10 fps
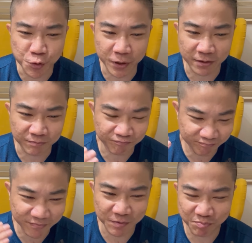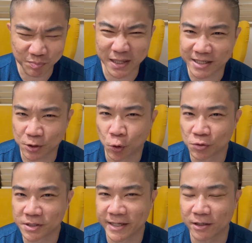you can place the whole
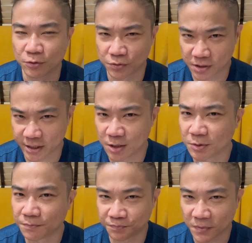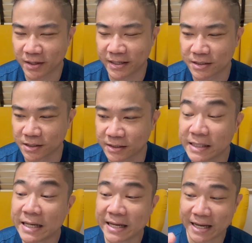stack onto the table, and
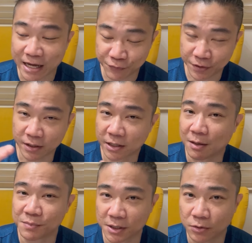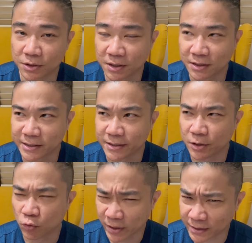everything comes out in the
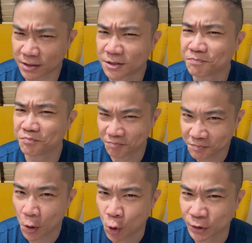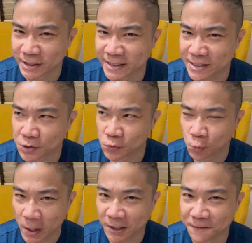right order as
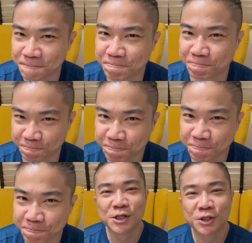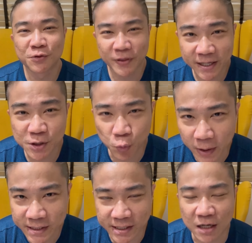well. So that is
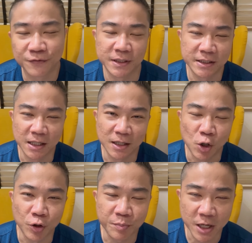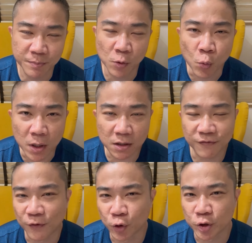what is covered on Paperwork
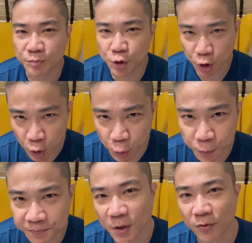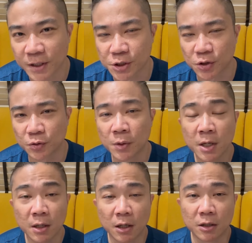Volume 2, all right? So,
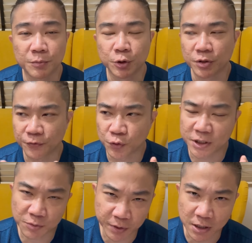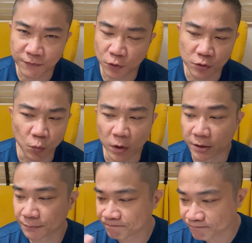if you did pick up Volume 1,